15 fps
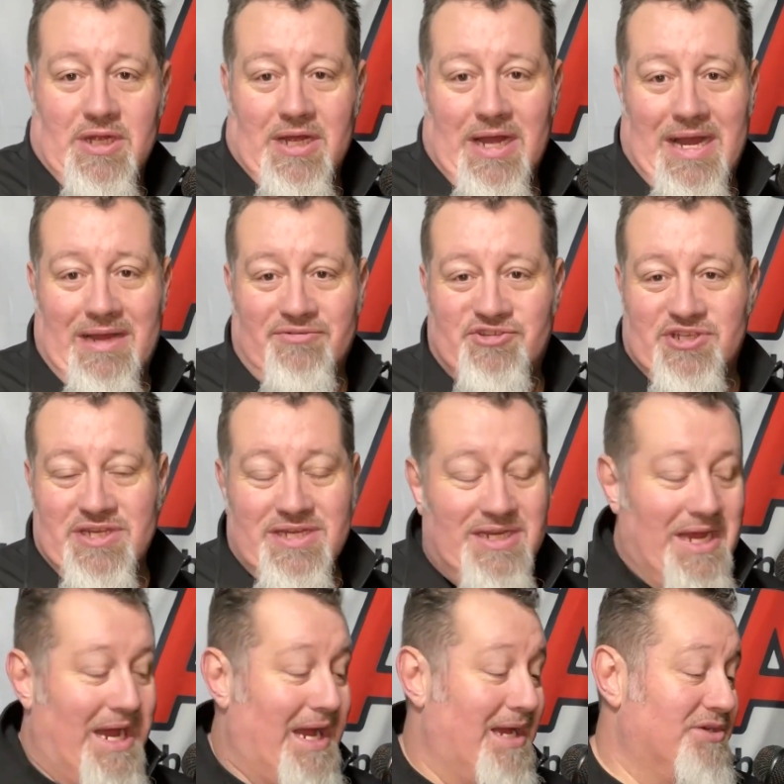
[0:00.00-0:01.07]
I've seen
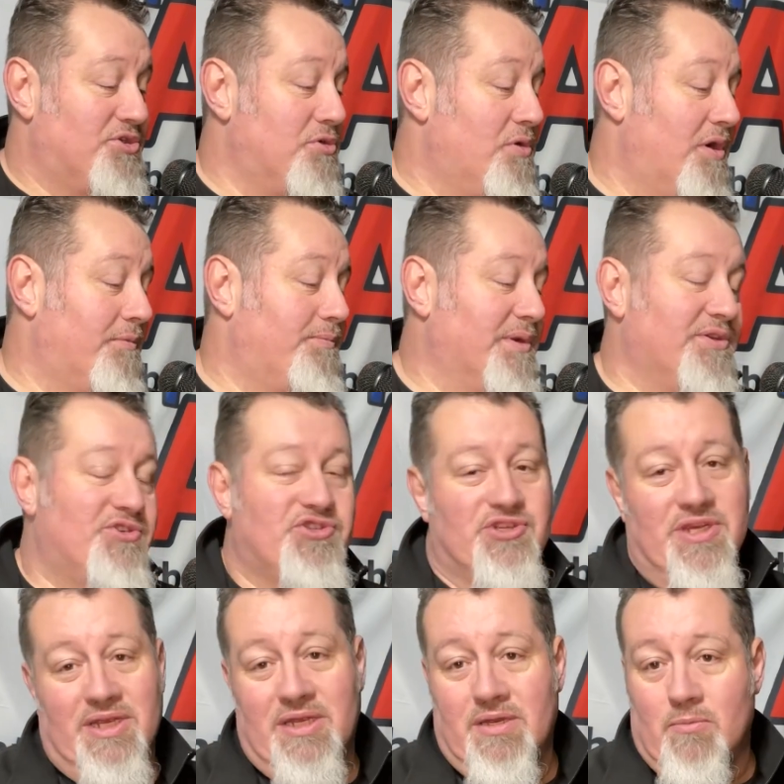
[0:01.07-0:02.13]
guys who have been
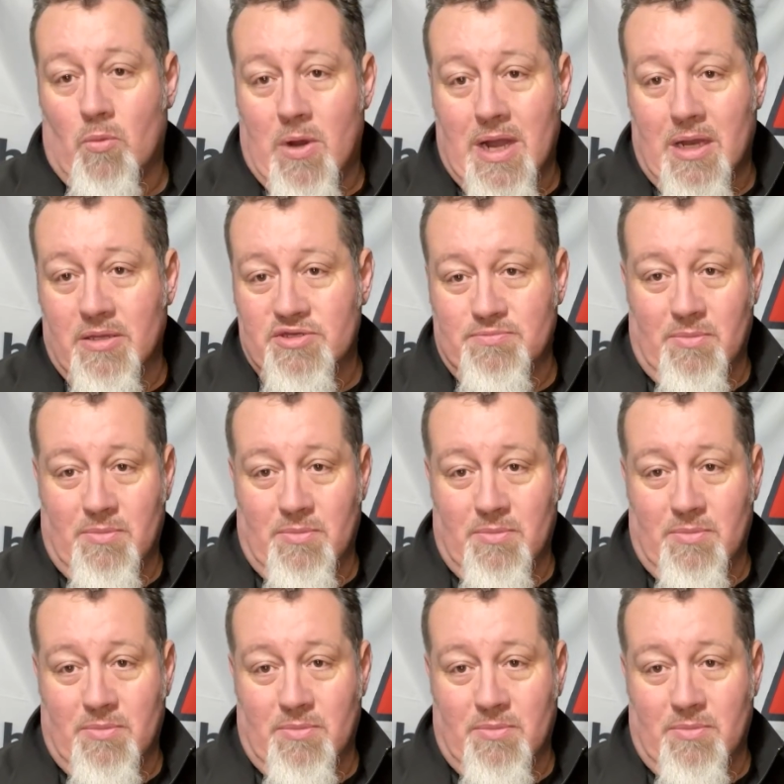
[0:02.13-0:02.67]
singing in wireless